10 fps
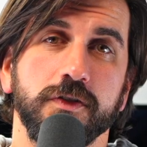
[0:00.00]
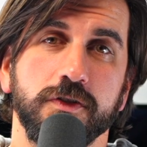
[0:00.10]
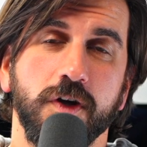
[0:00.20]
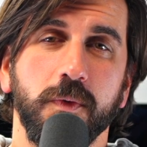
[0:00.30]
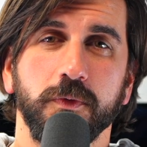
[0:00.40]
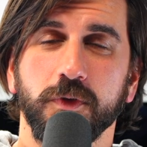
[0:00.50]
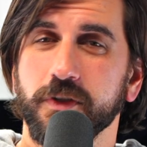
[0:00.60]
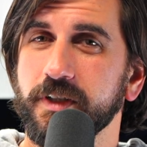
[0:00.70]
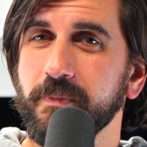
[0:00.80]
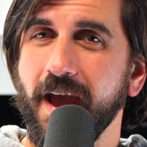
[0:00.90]
So,
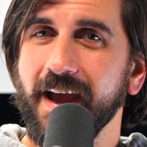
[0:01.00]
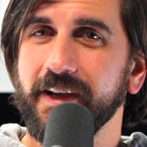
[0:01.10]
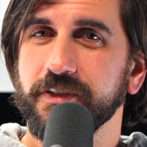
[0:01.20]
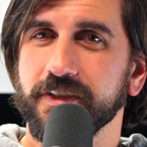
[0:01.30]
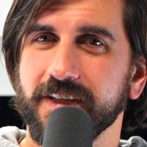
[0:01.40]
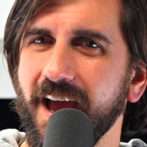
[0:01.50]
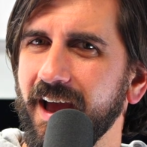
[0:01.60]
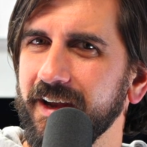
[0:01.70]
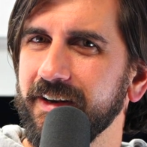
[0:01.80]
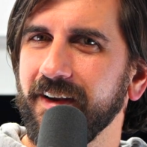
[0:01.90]
looks and package
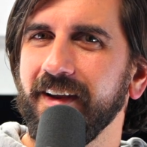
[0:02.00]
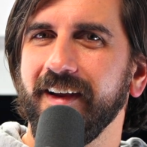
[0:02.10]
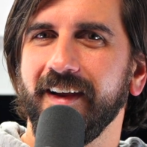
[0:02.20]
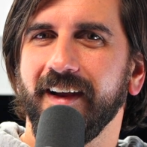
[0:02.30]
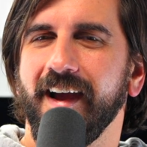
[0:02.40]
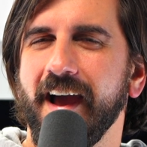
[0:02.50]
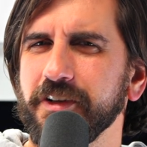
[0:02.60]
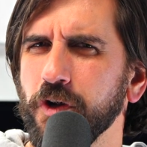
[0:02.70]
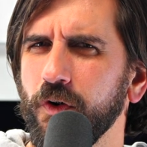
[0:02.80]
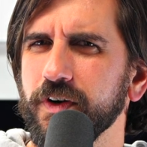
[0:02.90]
aside, how
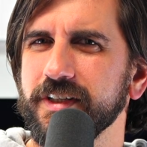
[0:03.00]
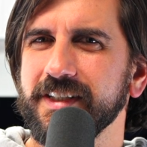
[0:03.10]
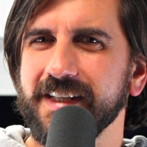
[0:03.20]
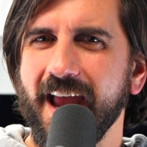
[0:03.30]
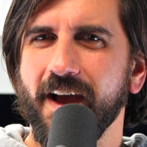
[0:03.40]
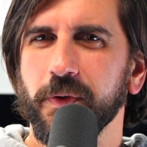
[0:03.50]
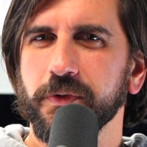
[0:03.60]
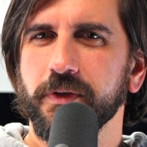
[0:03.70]
does Aura sound?